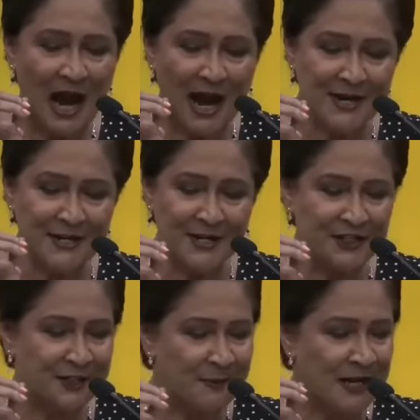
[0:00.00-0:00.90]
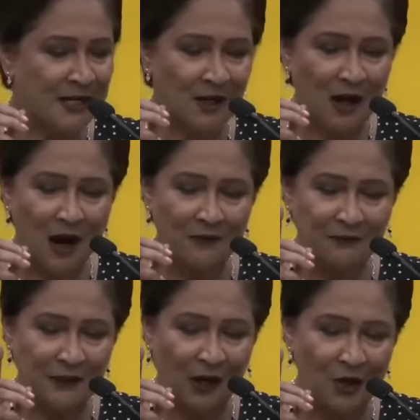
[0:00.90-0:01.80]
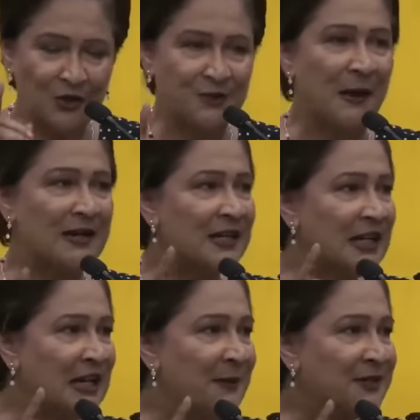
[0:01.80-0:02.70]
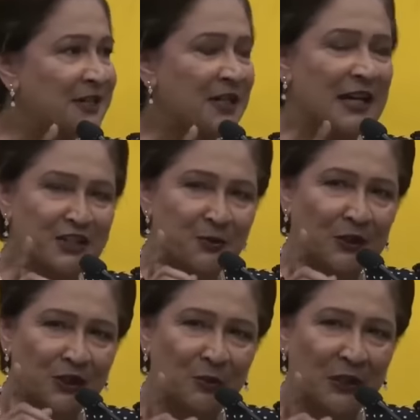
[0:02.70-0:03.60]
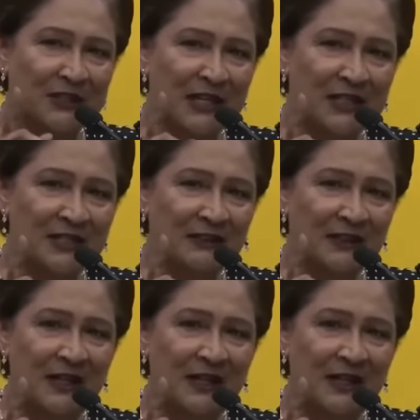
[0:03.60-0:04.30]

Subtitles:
and the Speaker of the House by the ABC. Guess what? On what date?